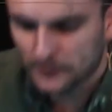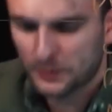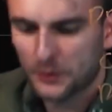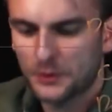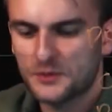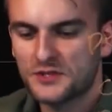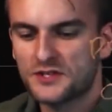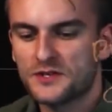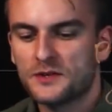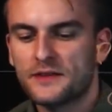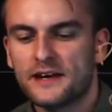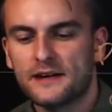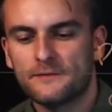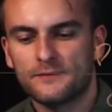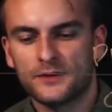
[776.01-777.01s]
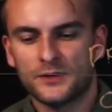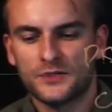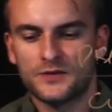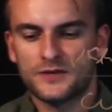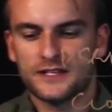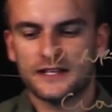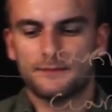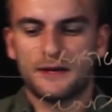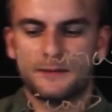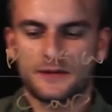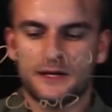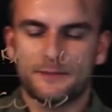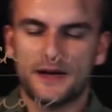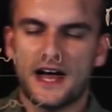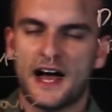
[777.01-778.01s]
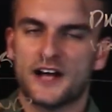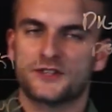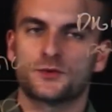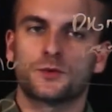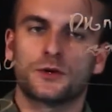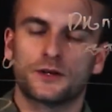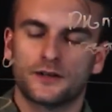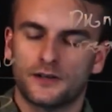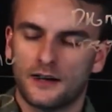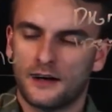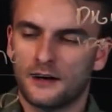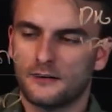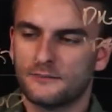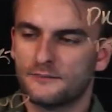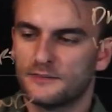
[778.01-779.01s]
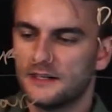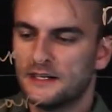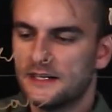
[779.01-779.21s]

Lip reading: approach. So they're using maybe a patchwork of